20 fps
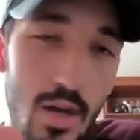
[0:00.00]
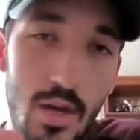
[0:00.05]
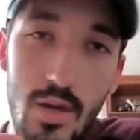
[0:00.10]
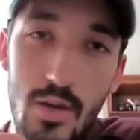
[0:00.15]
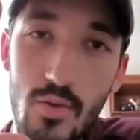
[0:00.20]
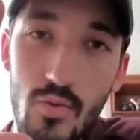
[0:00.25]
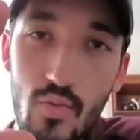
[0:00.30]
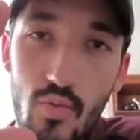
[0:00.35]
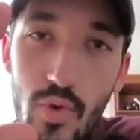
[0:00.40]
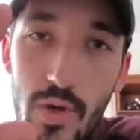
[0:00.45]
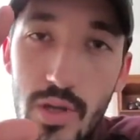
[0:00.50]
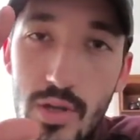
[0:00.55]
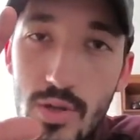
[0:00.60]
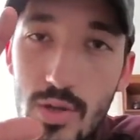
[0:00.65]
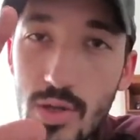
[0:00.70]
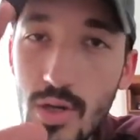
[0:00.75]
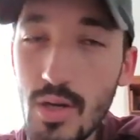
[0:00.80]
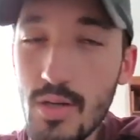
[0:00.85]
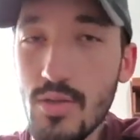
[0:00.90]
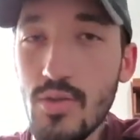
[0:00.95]
when you
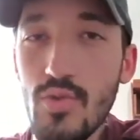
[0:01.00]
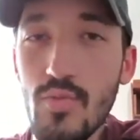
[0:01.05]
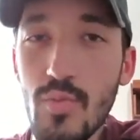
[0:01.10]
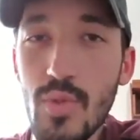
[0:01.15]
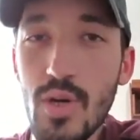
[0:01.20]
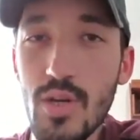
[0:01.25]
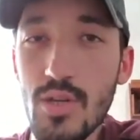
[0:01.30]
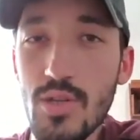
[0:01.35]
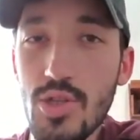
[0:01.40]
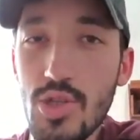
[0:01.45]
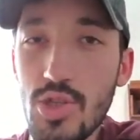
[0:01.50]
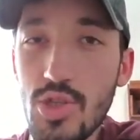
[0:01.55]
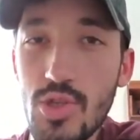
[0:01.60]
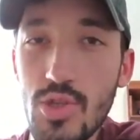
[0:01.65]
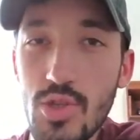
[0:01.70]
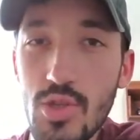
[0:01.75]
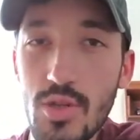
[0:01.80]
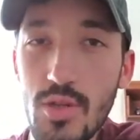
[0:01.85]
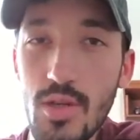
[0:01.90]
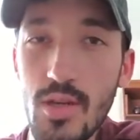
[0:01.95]
talk too
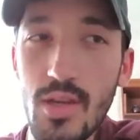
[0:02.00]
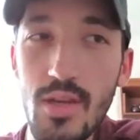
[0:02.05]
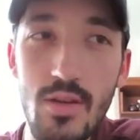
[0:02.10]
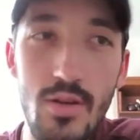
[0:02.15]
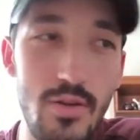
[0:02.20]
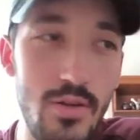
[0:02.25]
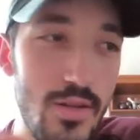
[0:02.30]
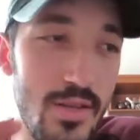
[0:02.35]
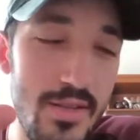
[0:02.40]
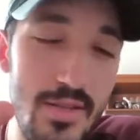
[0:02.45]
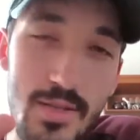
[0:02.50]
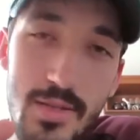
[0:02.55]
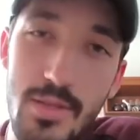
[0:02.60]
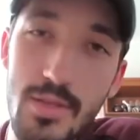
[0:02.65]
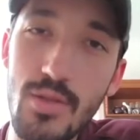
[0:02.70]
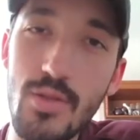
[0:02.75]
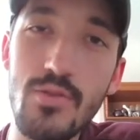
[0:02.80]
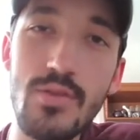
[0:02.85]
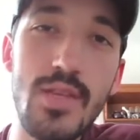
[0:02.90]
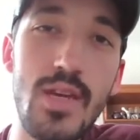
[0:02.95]
much, you know, you need to
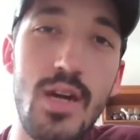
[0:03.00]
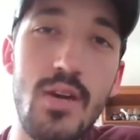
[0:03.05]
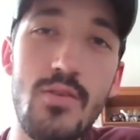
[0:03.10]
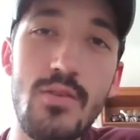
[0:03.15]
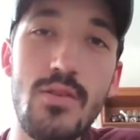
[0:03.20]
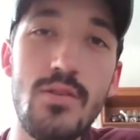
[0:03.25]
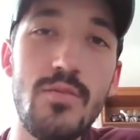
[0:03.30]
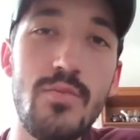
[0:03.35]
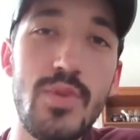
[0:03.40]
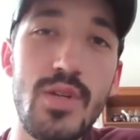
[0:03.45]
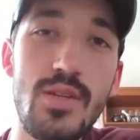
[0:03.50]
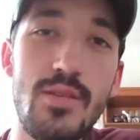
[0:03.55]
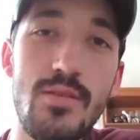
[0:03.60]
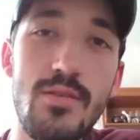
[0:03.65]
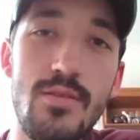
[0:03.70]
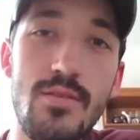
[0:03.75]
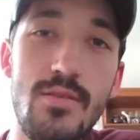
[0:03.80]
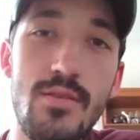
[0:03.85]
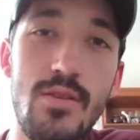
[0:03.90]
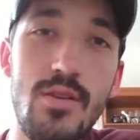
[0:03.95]
slow down a little bit,
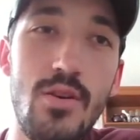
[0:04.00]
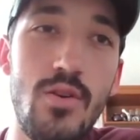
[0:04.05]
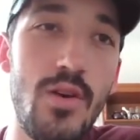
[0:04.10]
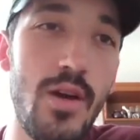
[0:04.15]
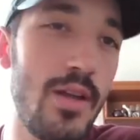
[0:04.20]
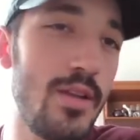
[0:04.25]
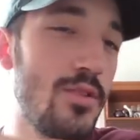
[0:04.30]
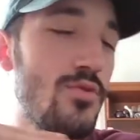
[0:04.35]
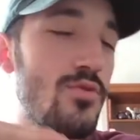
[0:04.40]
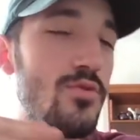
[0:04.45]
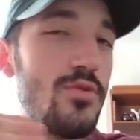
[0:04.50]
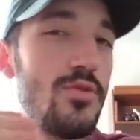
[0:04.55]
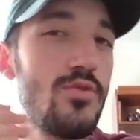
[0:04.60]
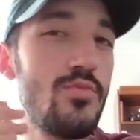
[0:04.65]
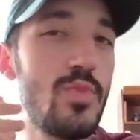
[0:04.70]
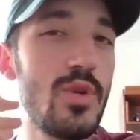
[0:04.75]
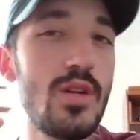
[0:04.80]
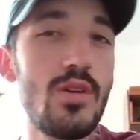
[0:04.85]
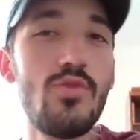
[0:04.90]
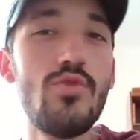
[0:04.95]
you know, and
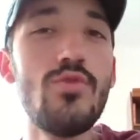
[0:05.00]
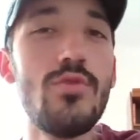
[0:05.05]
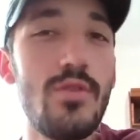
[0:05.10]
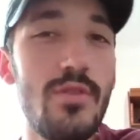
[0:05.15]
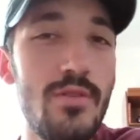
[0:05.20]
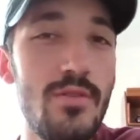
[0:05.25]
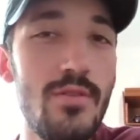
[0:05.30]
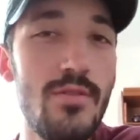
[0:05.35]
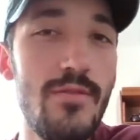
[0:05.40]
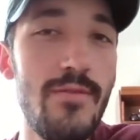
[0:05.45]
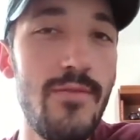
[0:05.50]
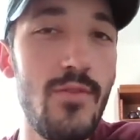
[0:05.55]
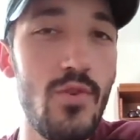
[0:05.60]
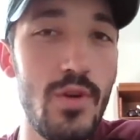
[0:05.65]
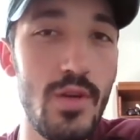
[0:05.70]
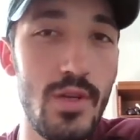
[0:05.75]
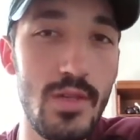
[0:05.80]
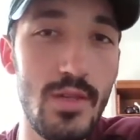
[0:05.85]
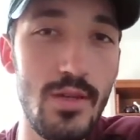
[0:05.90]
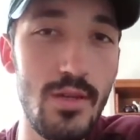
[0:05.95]
you'd be cooler
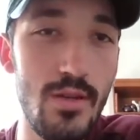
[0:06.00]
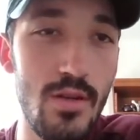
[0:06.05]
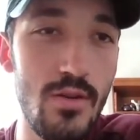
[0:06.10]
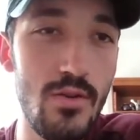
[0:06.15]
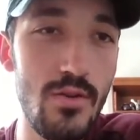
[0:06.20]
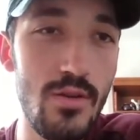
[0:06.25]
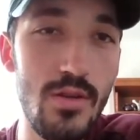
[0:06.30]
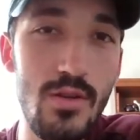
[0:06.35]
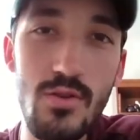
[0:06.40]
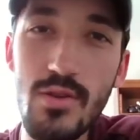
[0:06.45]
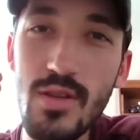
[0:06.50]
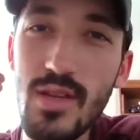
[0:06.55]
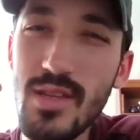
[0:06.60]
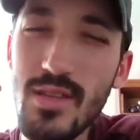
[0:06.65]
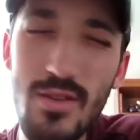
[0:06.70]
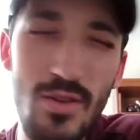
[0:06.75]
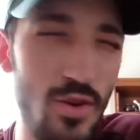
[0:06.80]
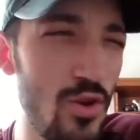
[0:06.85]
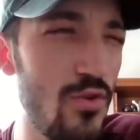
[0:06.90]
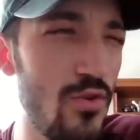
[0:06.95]
for it, you know? You don't need
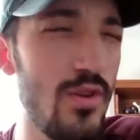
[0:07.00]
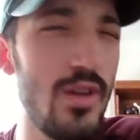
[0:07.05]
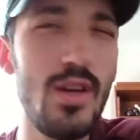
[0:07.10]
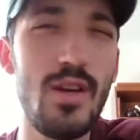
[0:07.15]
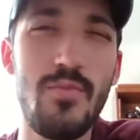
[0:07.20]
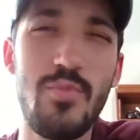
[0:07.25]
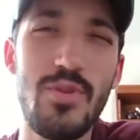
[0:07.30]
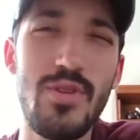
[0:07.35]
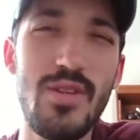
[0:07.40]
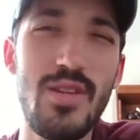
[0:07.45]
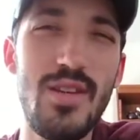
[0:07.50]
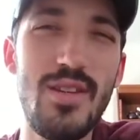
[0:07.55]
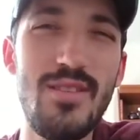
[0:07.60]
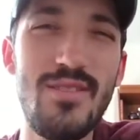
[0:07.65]
to hurry up and